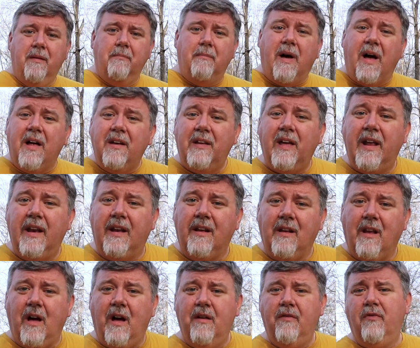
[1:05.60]
My
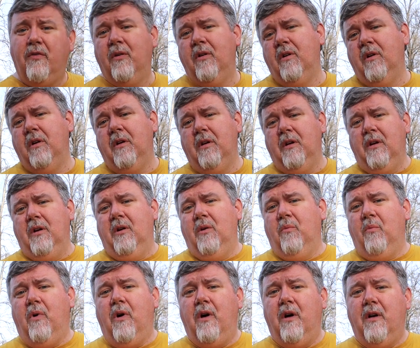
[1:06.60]
dating life
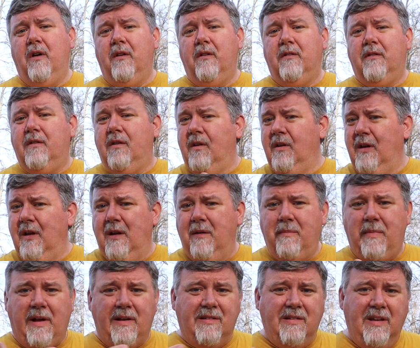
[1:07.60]
was
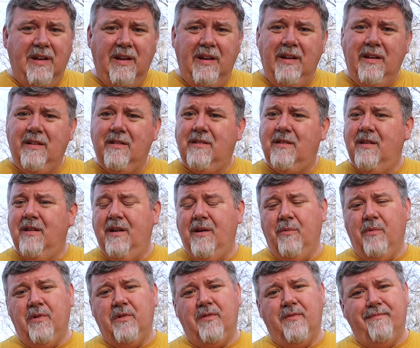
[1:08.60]
in my teens,
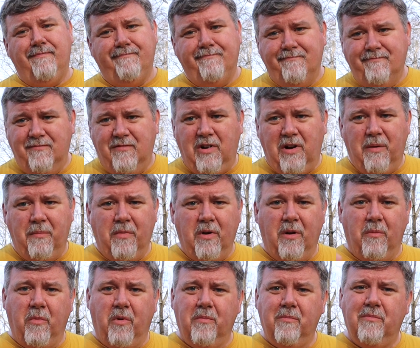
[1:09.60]
it was very
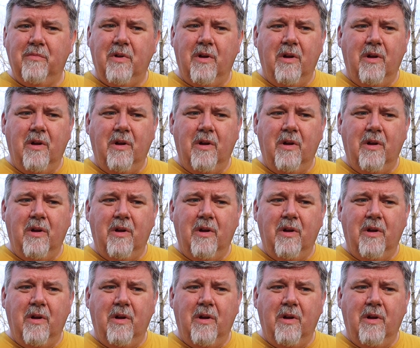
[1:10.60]
minimal.